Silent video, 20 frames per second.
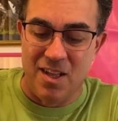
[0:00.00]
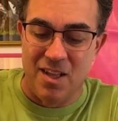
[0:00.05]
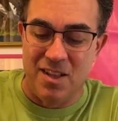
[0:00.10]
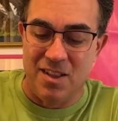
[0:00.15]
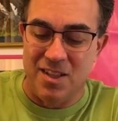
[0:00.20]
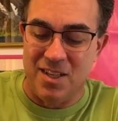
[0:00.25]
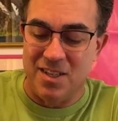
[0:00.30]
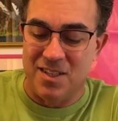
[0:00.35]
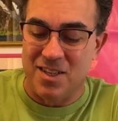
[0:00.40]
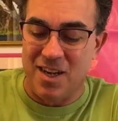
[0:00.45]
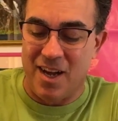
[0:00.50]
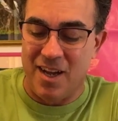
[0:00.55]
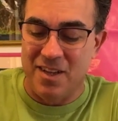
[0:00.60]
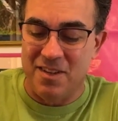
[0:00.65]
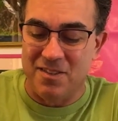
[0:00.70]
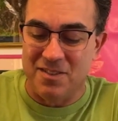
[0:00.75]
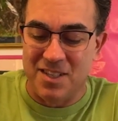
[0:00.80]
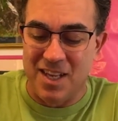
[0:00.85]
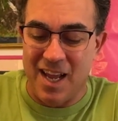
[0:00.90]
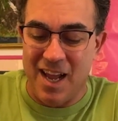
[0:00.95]
the
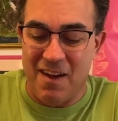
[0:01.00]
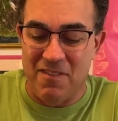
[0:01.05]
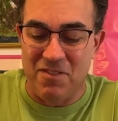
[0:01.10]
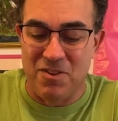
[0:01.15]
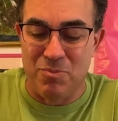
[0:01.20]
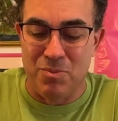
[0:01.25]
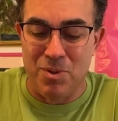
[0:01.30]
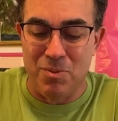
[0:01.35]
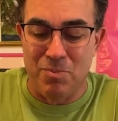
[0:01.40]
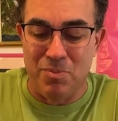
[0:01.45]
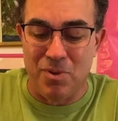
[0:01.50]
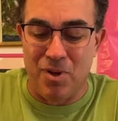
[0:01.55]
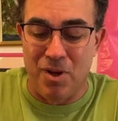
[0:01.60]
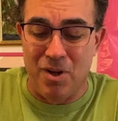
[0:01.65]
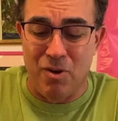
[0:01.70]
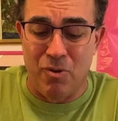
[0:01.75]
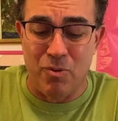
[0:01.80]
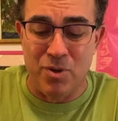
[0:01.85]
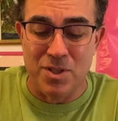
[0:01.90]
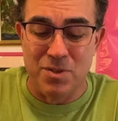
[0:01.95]
tiles have to be
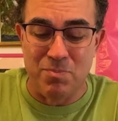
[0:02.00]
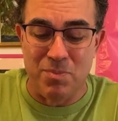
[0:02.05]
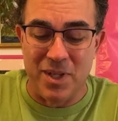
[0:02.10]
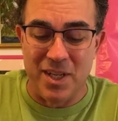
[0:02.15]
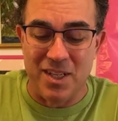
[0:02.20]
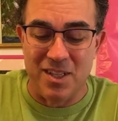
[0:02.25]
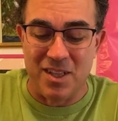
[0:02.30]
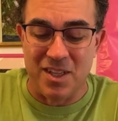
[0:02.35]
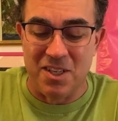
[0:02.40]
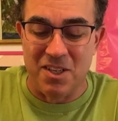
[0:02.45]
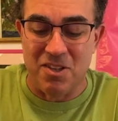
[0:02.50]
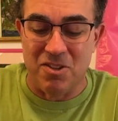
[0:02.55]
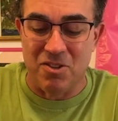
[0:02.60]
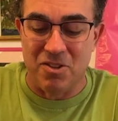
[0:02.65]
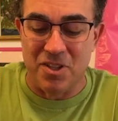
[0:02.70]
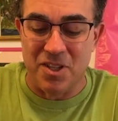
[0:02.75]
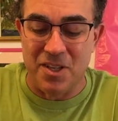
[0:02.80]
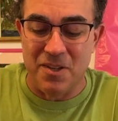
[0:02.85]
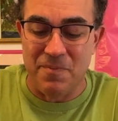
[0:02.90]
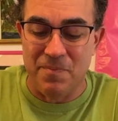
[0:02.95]
always played
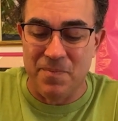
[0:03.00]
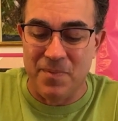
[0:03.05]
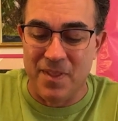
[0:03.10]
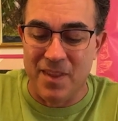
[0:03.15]
legally.